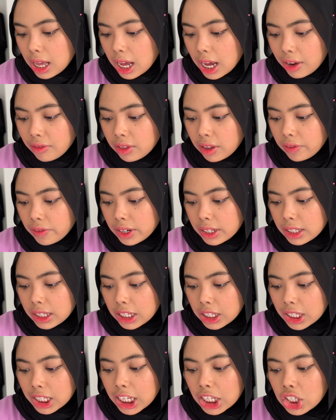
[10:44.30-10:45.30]
I've never
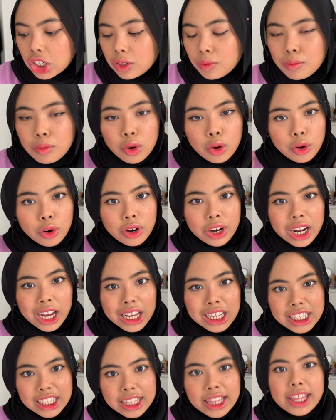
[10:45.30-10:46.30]
seen such a more
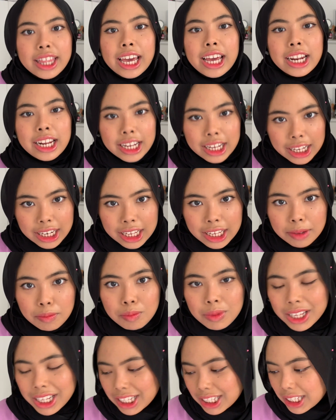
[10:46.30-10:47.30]
aesthetically
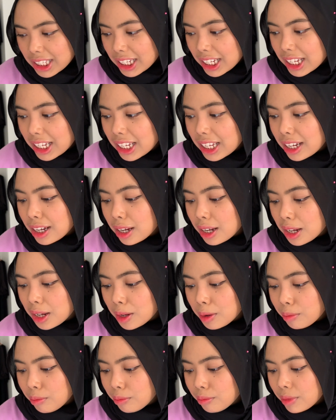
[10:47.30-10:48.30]
pleasing
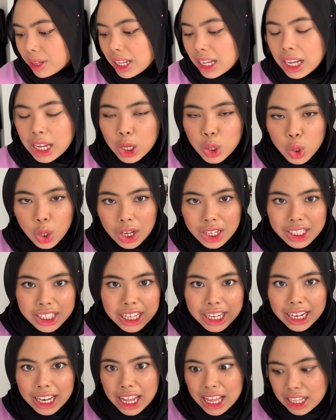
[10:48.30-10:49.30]

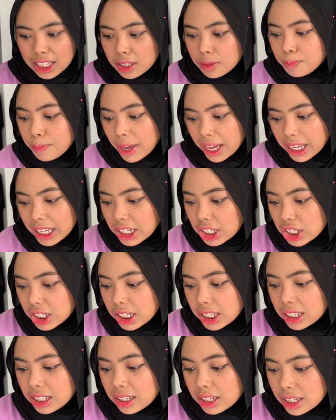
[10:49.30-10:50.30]
contact lens
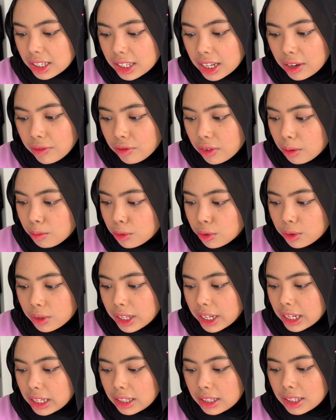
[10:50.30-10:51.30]
packaging aside from
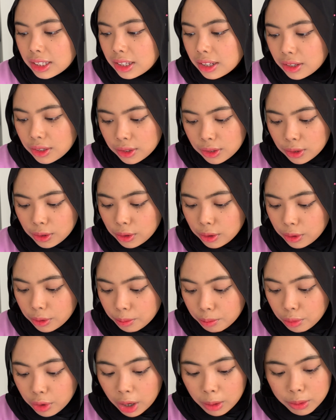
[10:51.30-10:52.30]
OLENS. So
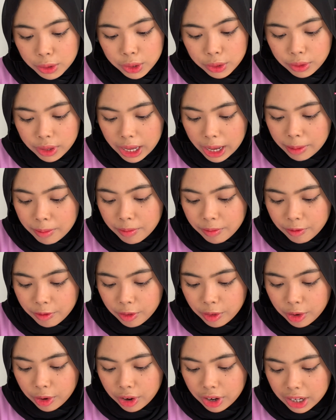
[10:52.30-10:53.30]
props to them
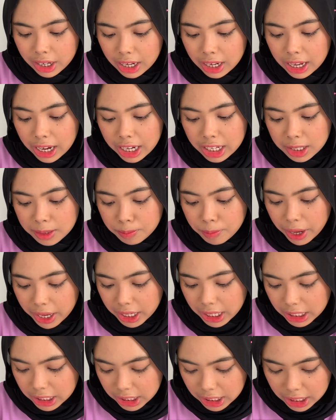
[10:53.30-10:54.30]
for the nice
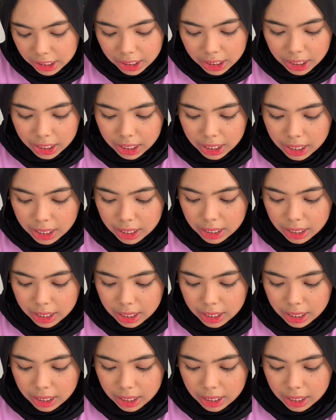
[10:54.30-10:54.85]
packaging.